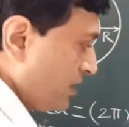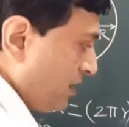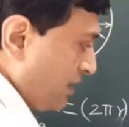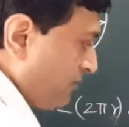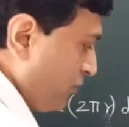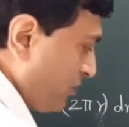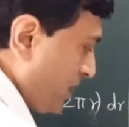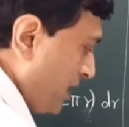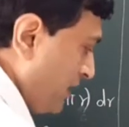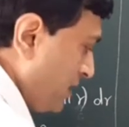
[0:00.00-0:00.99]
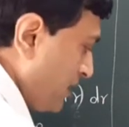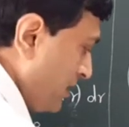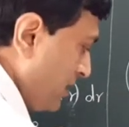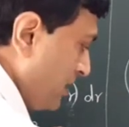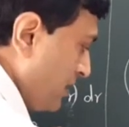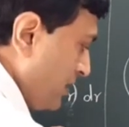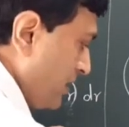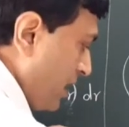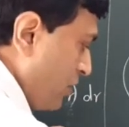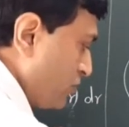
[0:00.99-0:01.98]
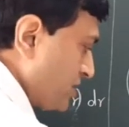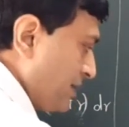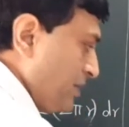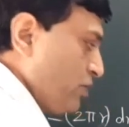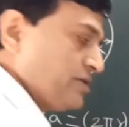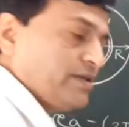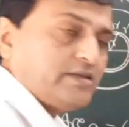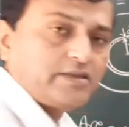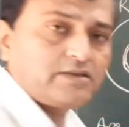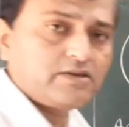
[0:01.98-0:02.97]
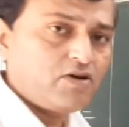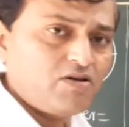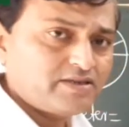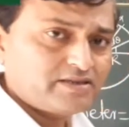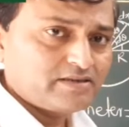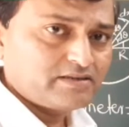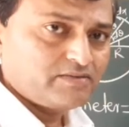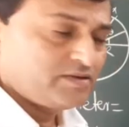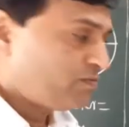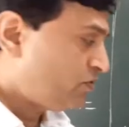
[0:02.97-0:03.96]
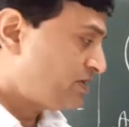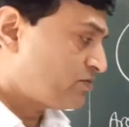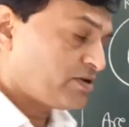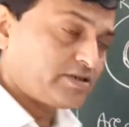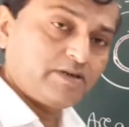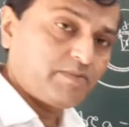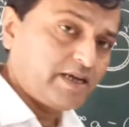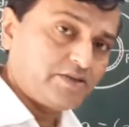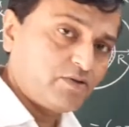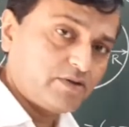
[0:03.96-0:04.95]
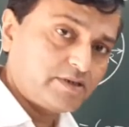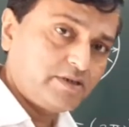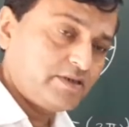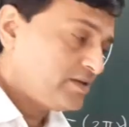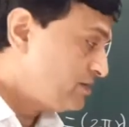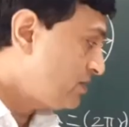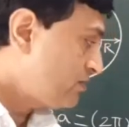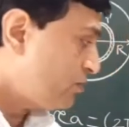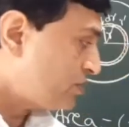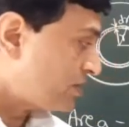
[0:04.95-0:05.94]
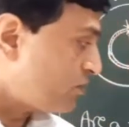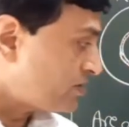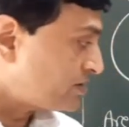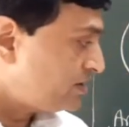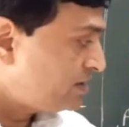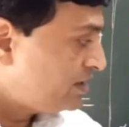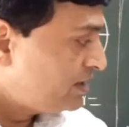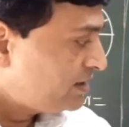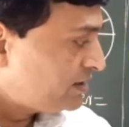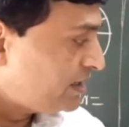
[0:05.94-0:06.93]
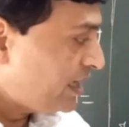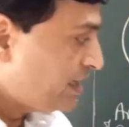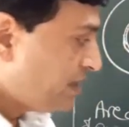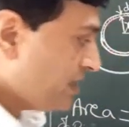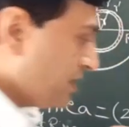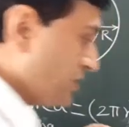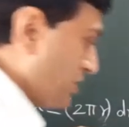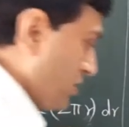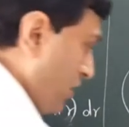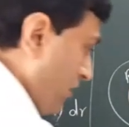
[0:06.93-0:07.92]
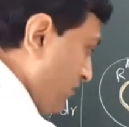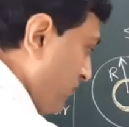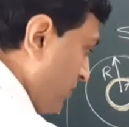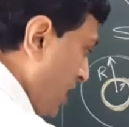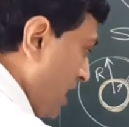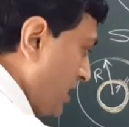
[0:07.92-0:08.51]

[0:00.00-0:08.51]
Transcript: take 4 pi outside because it is constant, 4 is constant, pi is constant, both are constant. The integration of r